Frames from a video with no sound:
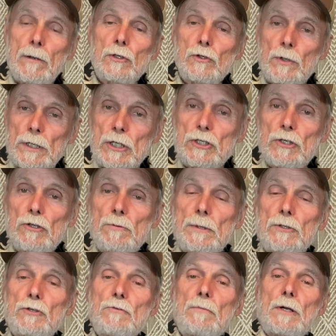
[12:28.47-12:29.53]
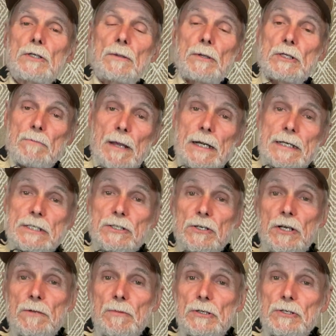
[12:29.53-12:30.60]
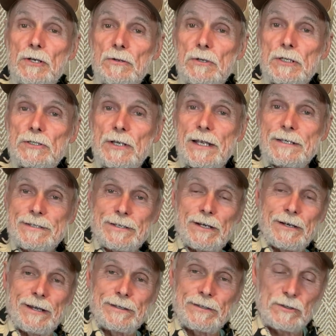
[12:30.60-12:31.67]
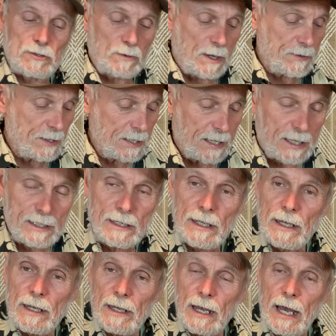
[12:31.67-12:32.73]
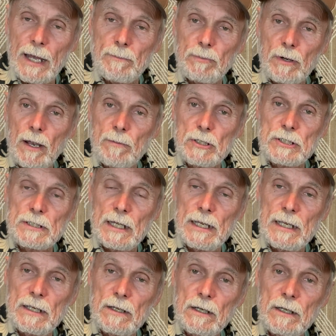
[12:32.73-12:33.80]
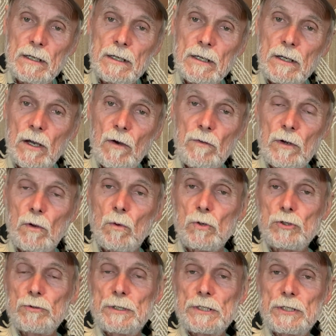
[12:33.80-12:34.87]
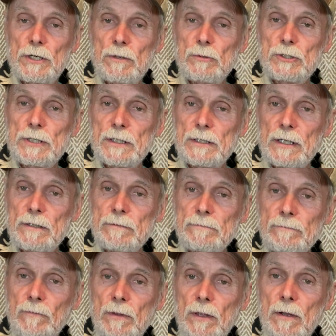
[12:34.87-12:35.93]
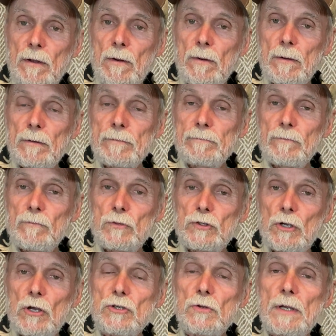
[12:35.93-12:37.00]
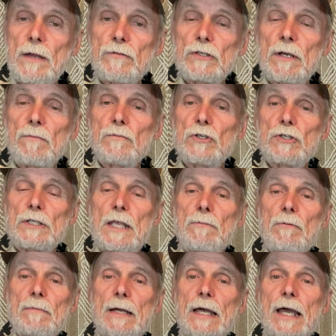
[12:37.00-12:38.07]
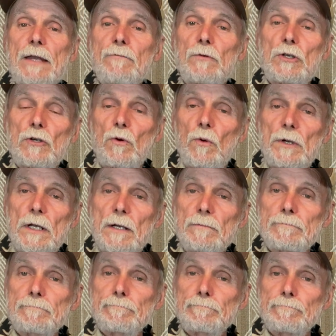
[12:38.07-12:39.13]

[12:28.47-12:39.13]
So it gets a little bit too much. I mean, the melody's good, but you know, it changes it a lot there. So I think I'd probably stay on the lower strings here, but you got that. But you also have something just to keep in mind when you're going up to